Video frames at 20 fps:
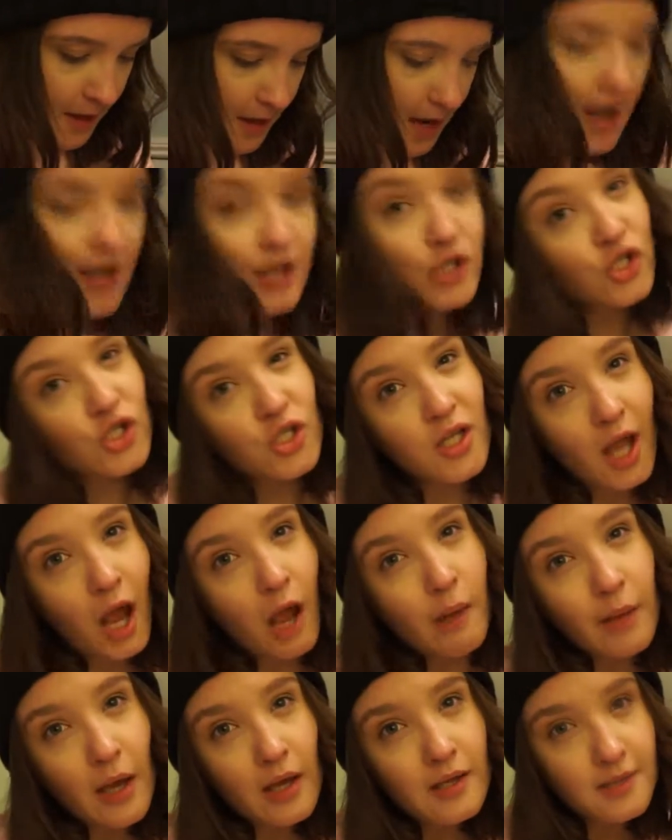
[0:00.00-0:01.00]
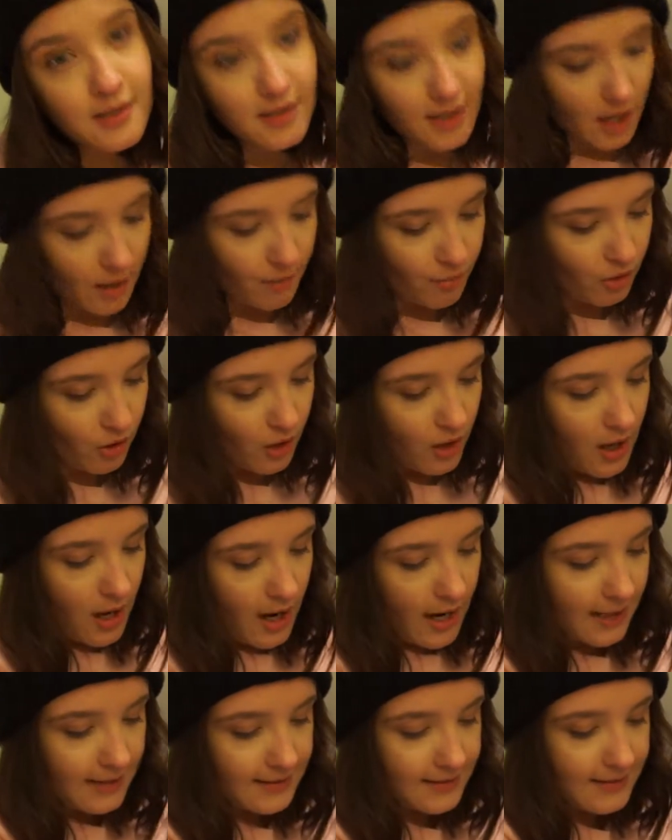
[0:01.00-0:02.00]
Actually came yesterday, but
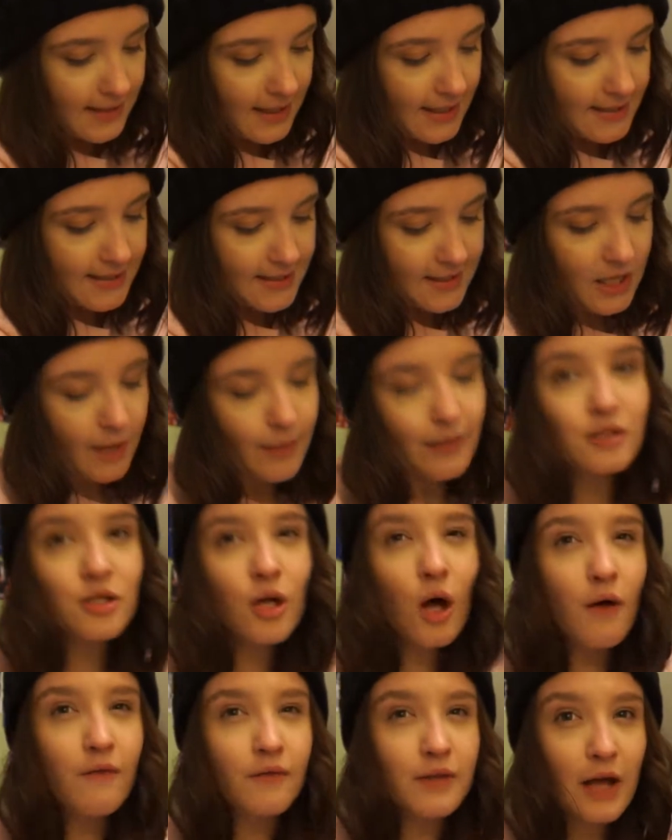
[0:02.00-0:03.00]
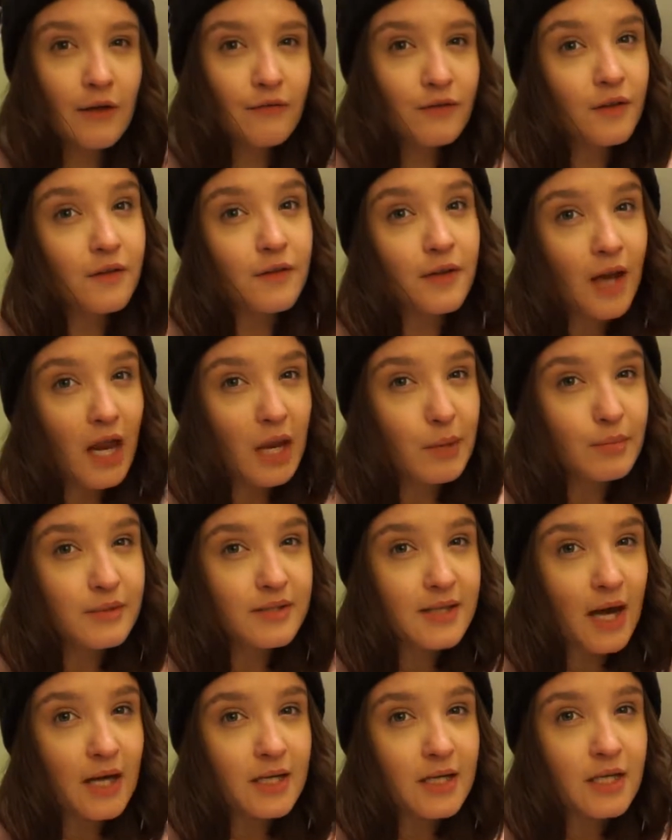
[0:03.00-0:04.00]
as I said, I didn't go out till 11:30 and the neighbours
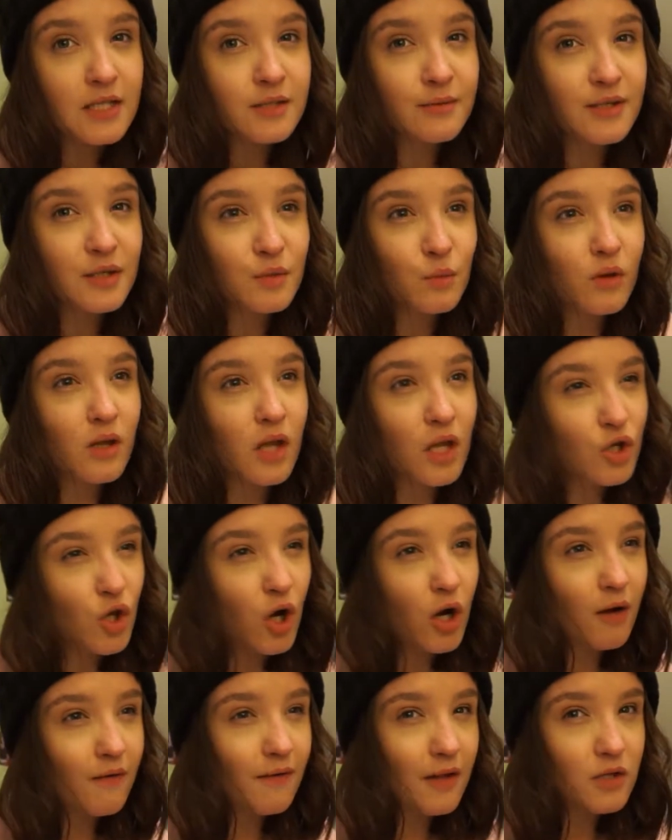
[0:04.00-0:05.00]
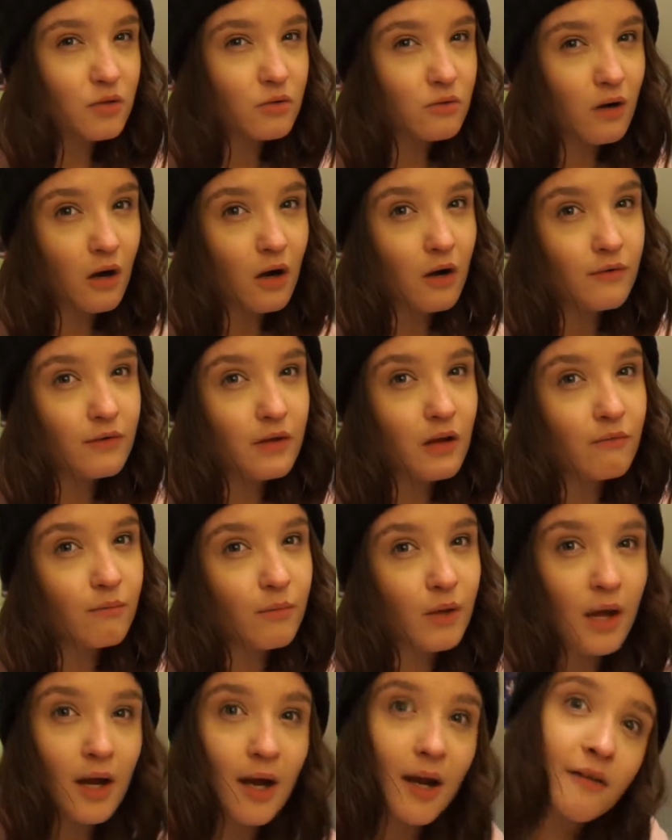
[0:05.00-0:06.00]
had it, so I didn't want to like knock on their door at 11:30 and be
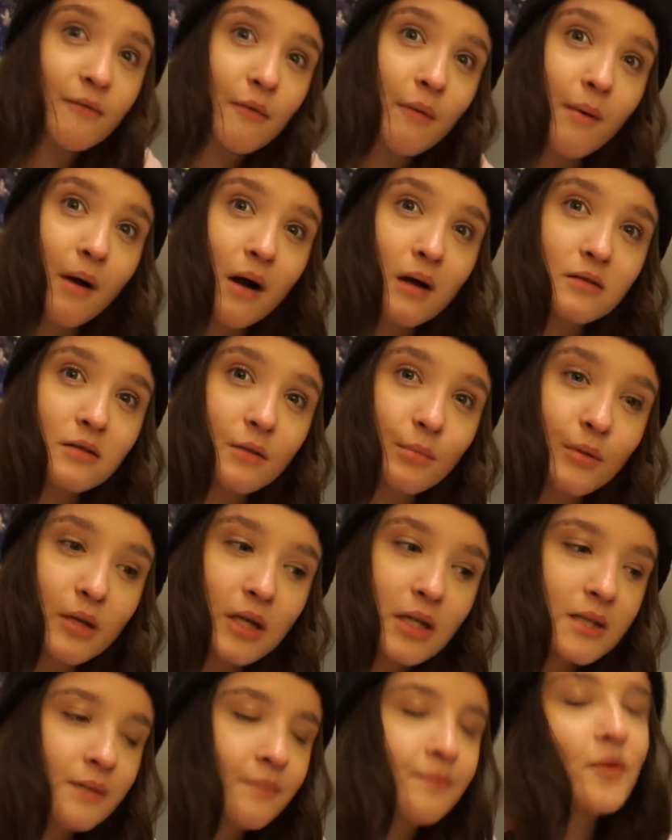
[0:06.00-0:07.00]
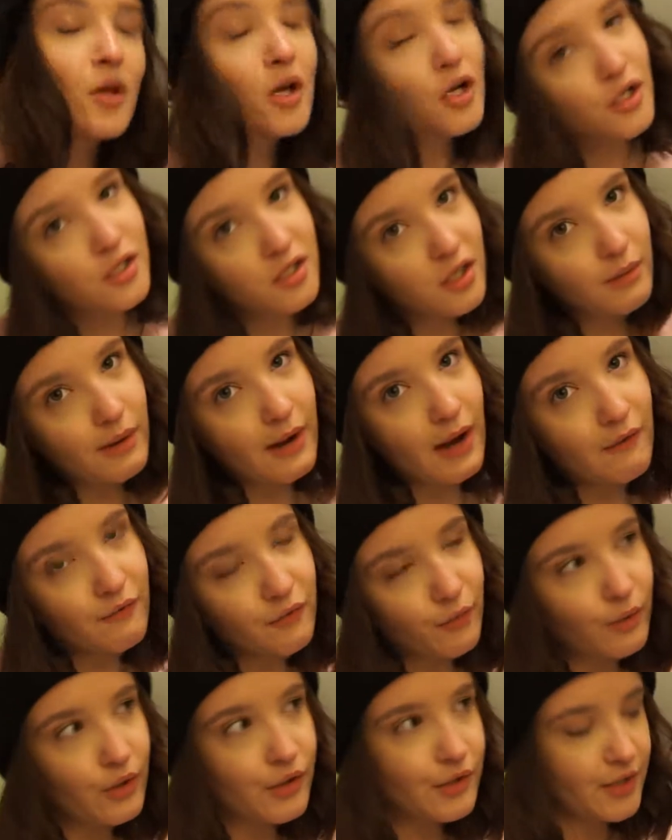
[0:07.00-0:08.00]
like, can I have my parcel please? So I went after
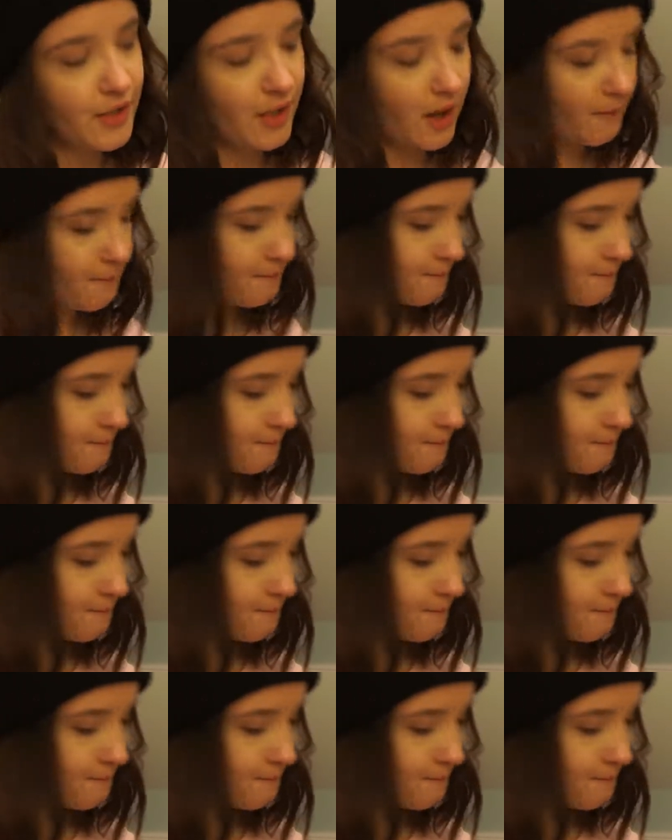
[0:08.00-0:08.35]
work today.